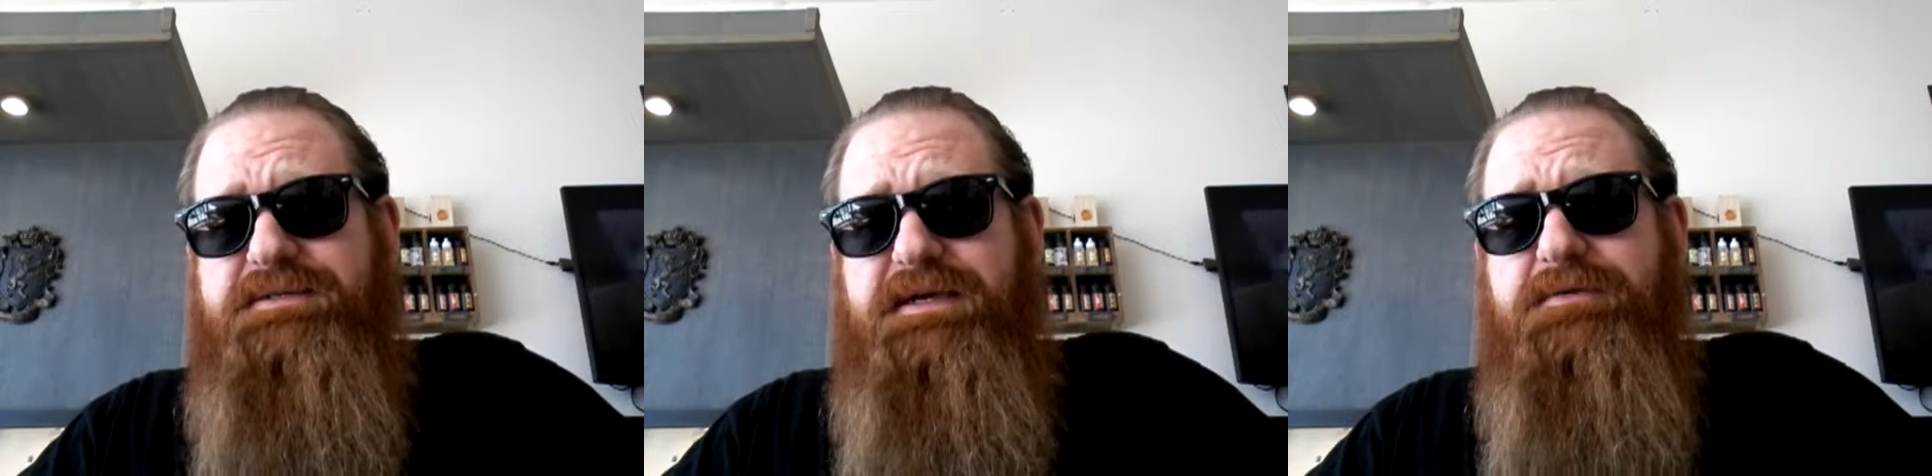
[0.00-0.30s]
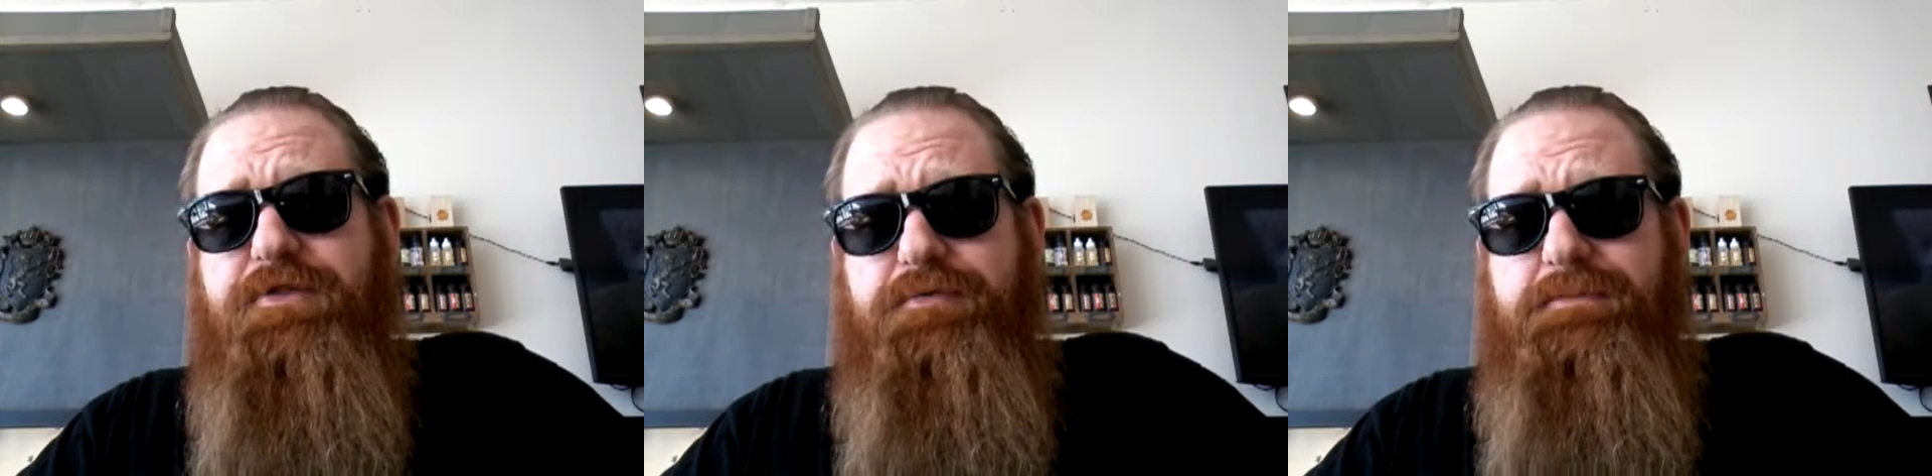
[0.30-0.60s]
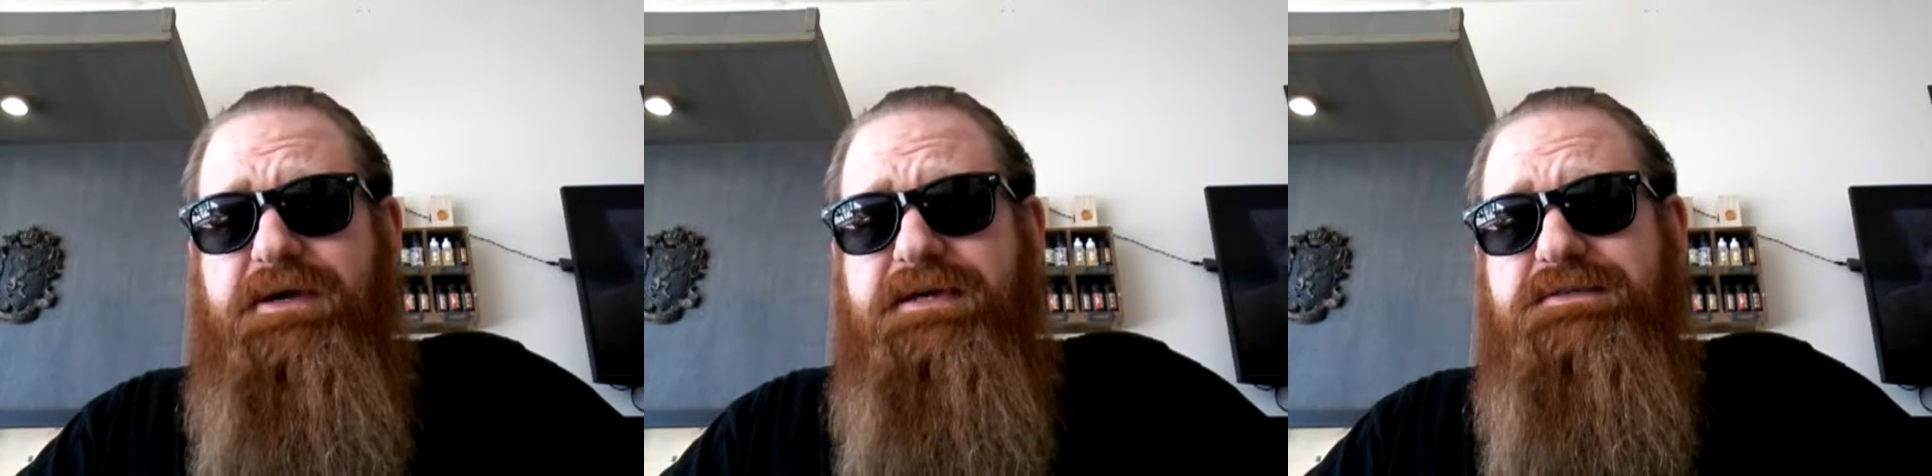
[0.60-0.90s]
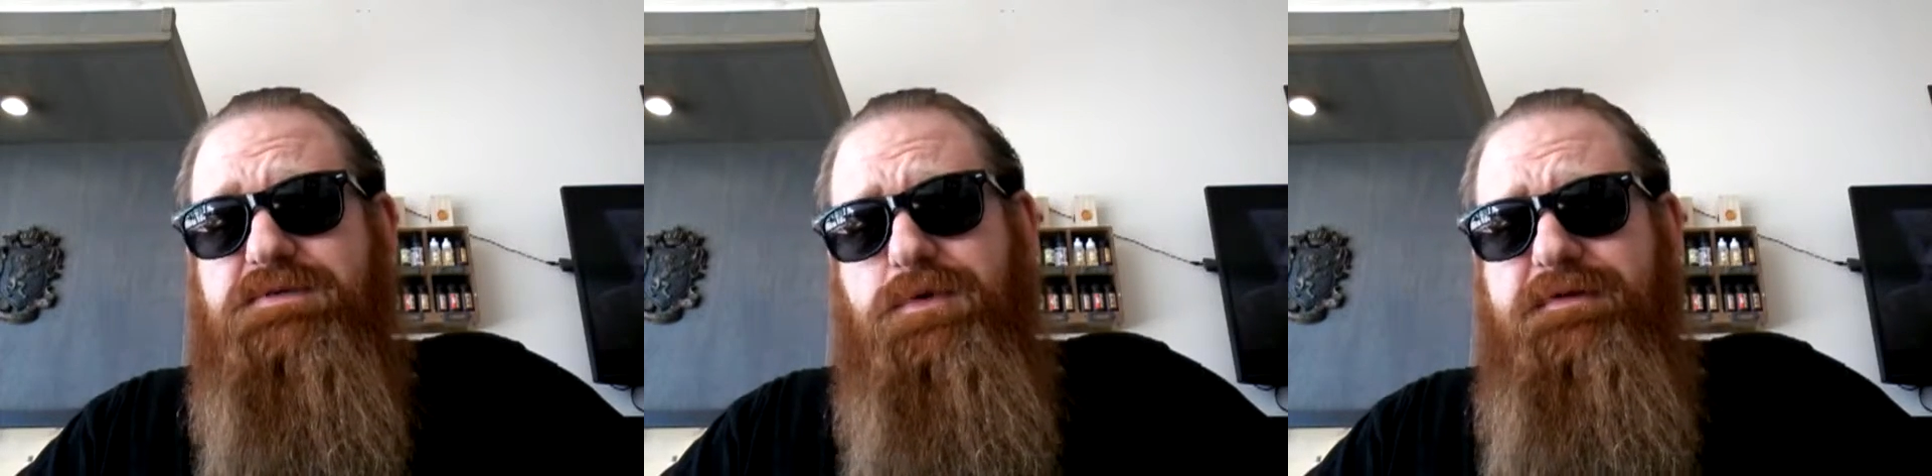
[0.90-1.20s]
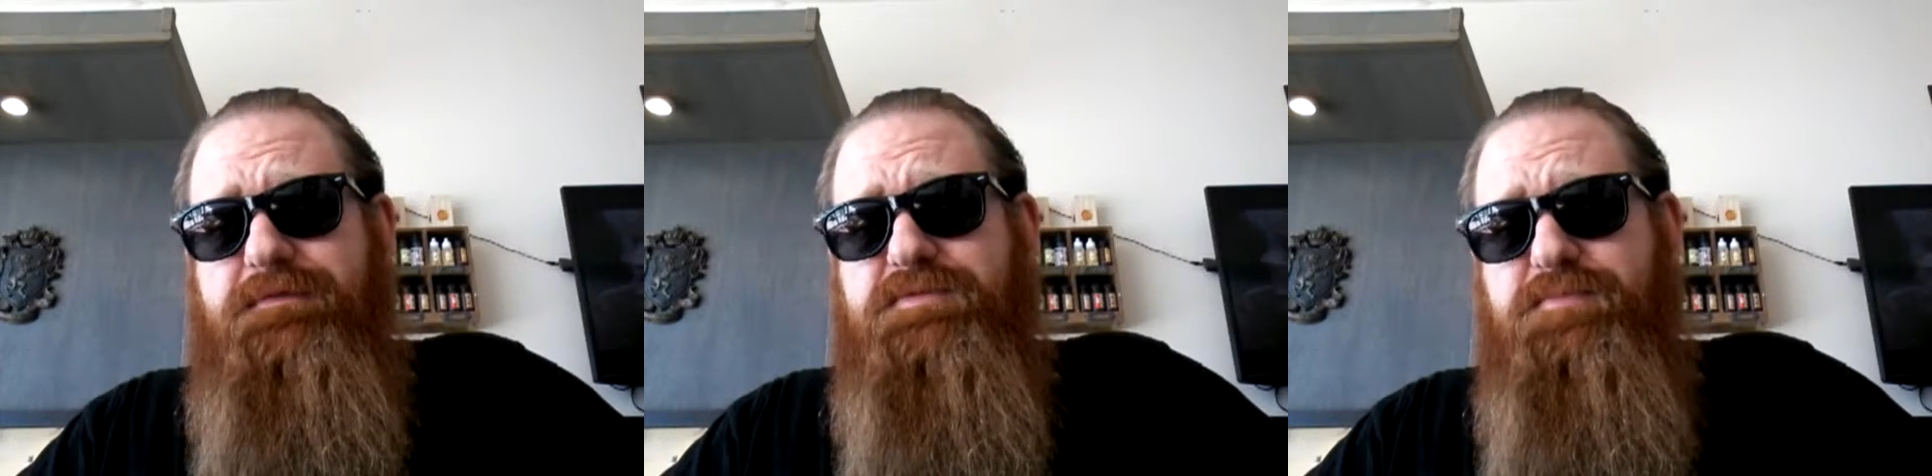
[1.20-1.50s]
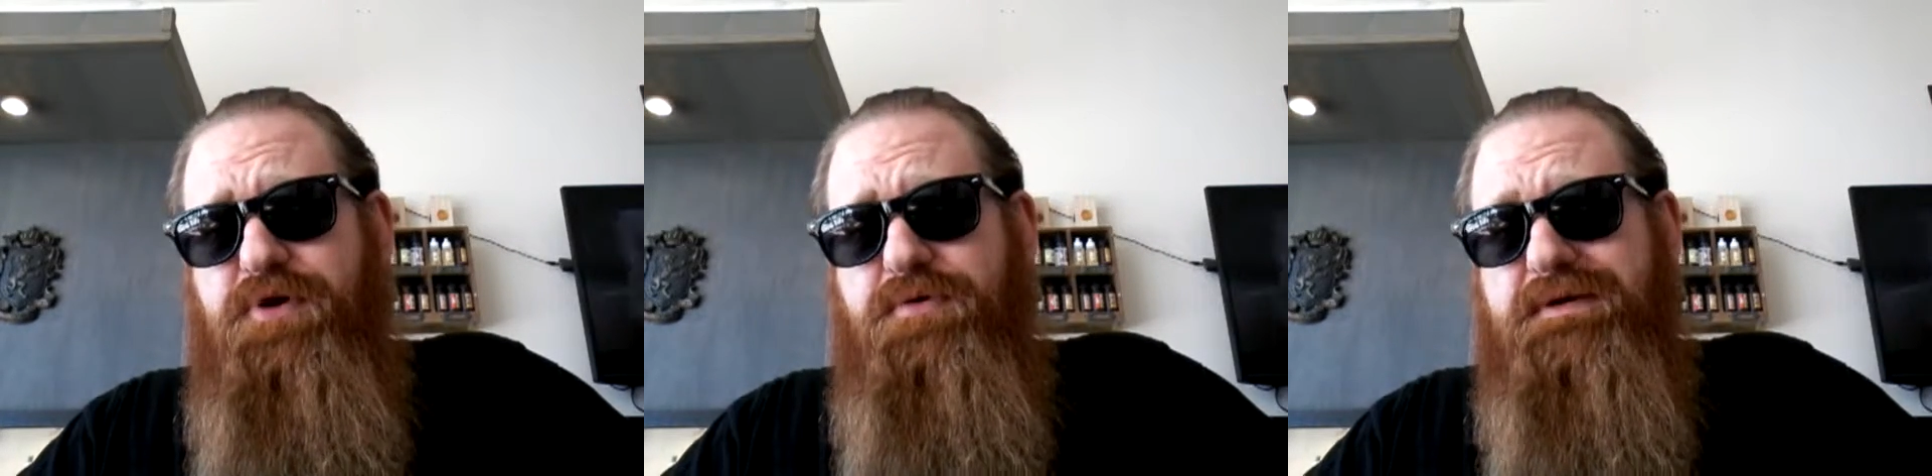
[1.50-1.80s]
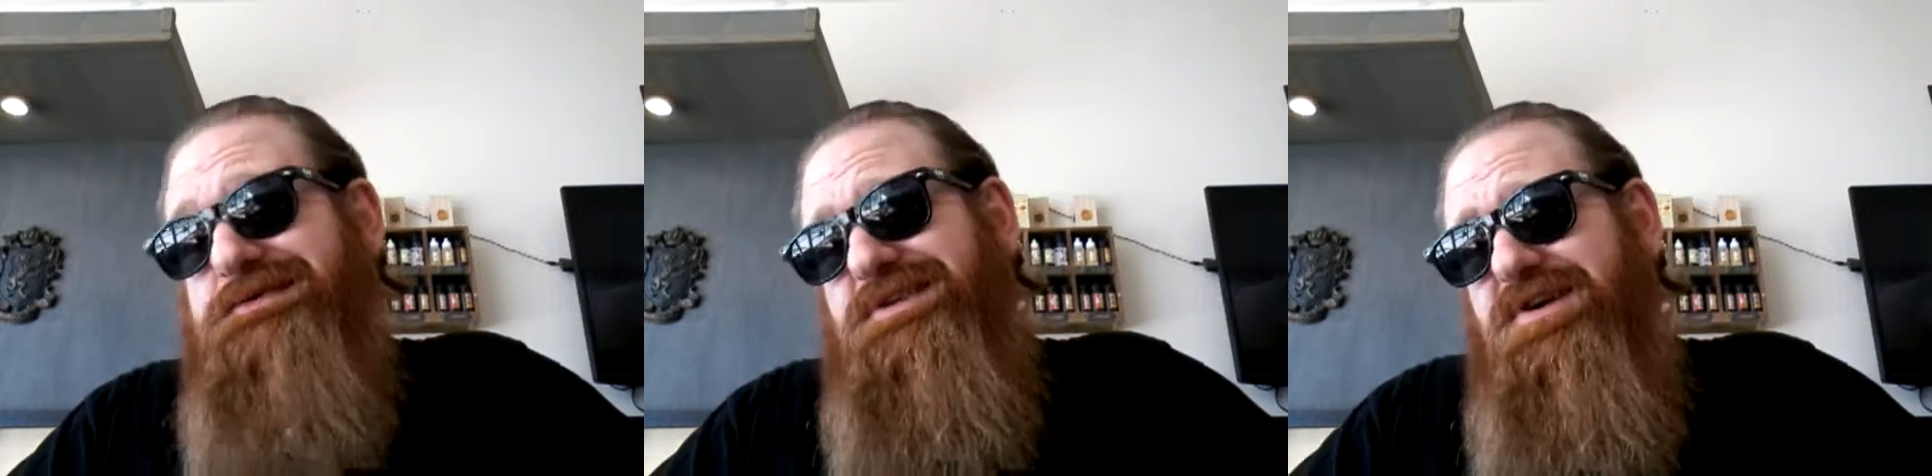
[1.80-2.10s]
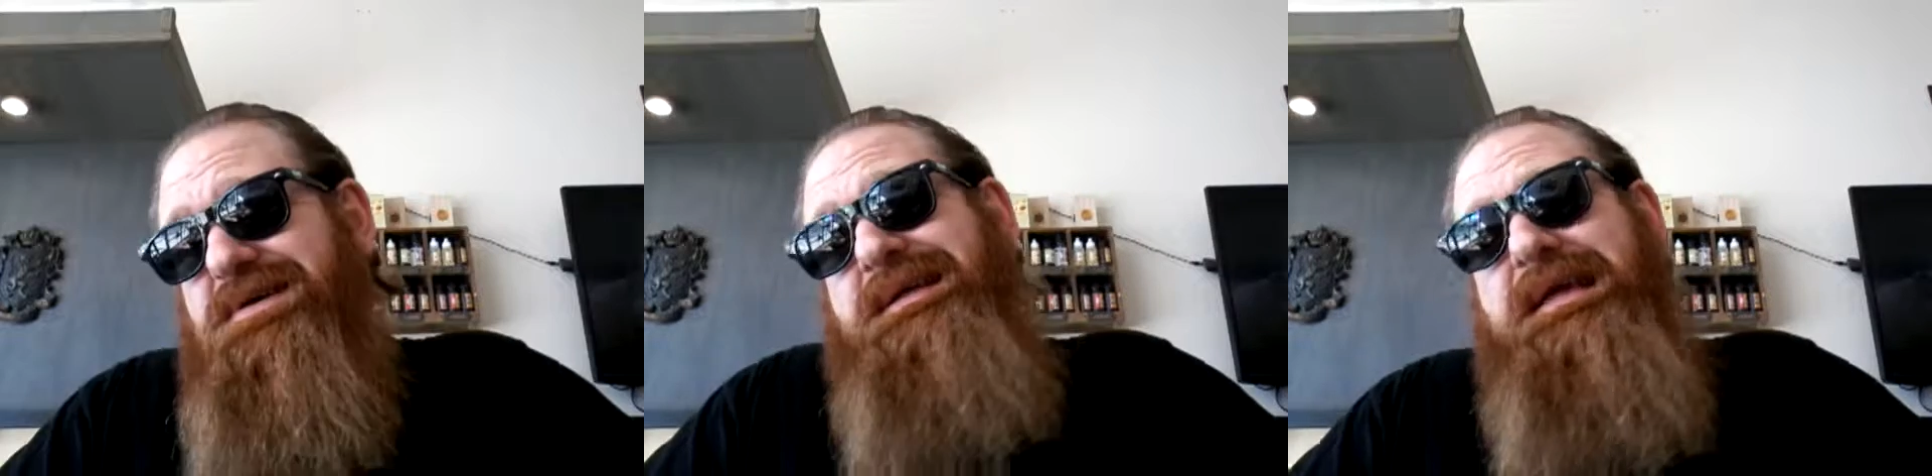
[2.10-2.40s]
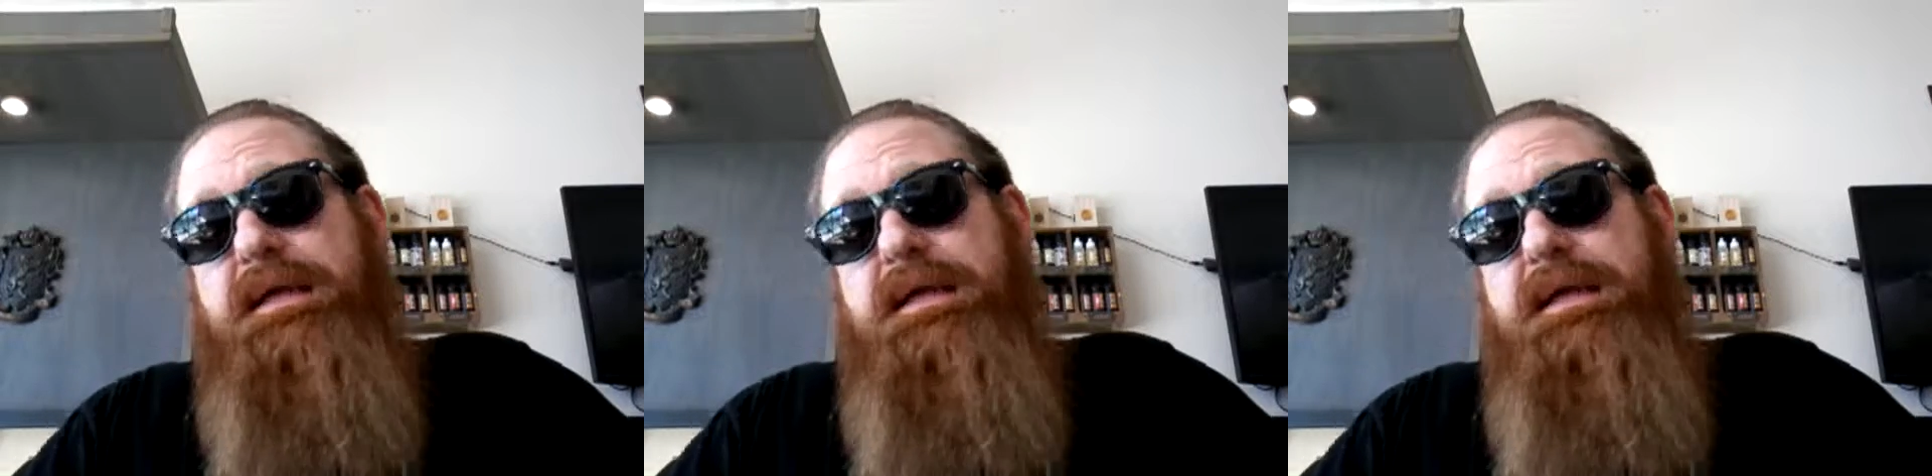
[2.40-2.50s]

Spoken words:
is down to 3 bays because one of them is broken. So,